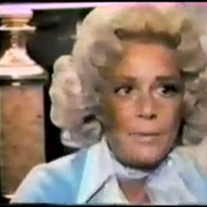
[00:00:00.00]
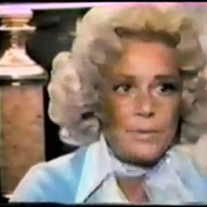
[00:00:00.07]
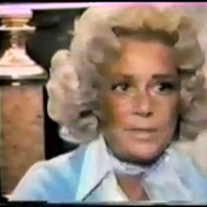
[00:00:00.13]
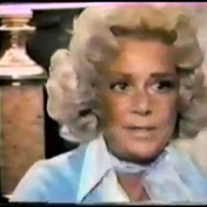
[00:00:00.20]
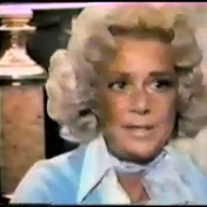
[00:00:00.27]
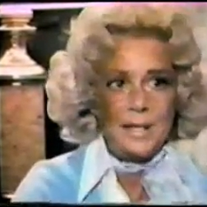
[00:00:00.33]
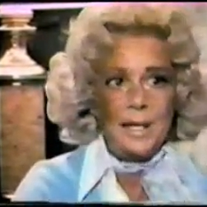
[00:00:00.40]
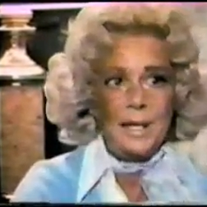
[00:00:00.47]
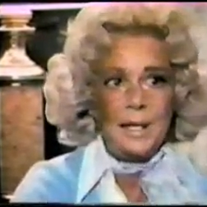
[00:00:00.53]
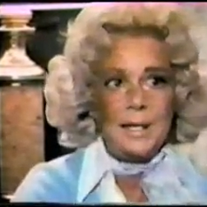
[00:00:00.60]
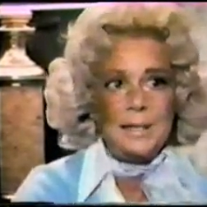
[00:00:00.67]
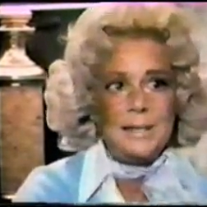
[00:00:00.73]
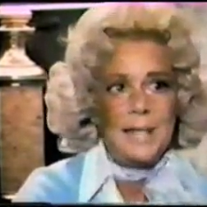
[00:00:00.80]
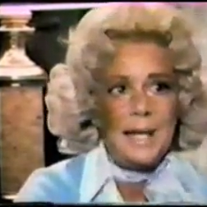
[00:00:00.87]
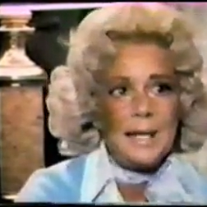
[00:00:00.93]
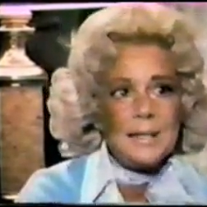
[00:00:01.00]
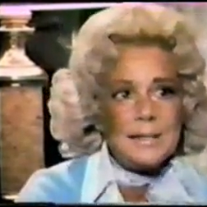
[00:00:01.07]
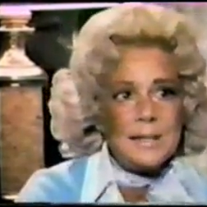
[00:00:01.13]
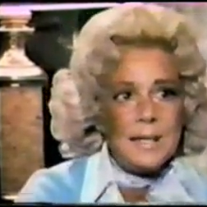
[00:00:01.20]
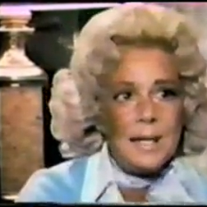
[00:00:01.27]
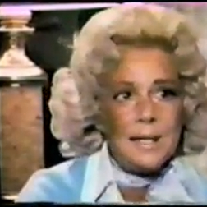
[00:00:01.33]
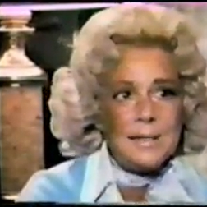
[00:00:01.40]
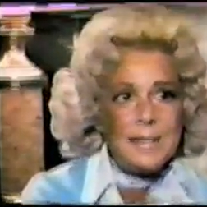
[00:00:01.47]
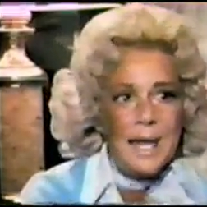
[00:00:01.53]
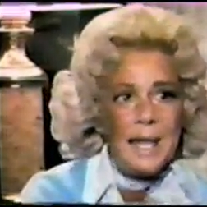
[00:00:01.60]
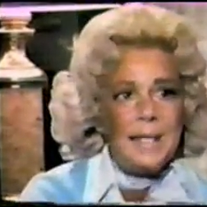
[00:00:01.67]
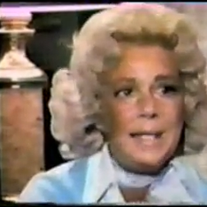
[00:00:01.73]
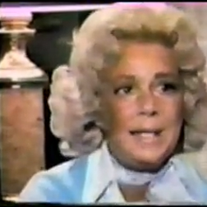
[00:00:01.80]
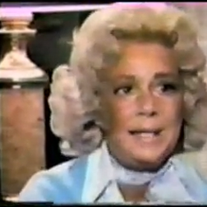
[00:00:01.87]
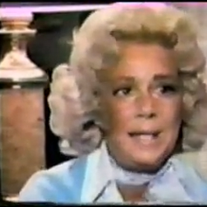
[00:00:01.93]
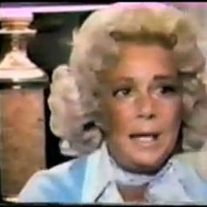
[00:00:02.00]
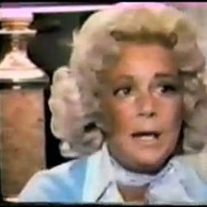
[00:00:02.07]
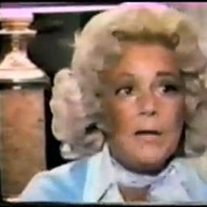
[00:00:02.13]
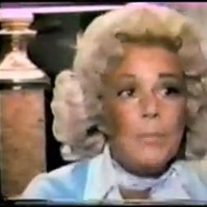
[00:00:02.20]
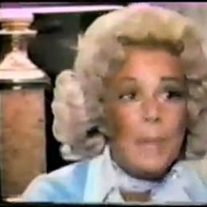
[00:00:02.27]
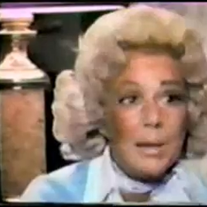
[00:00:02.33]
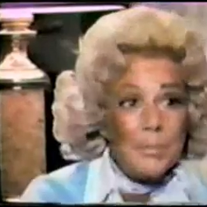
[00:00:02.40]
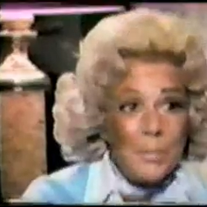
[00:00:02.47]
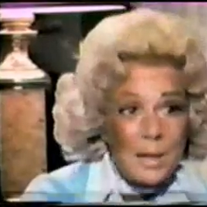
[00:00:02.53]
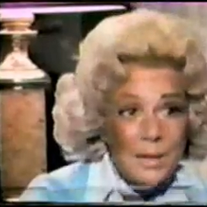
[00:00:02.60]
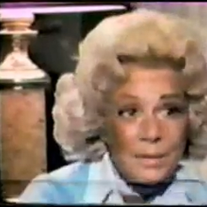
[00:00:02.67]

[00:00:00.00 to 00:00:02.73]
I was singing and dancing and taking care of my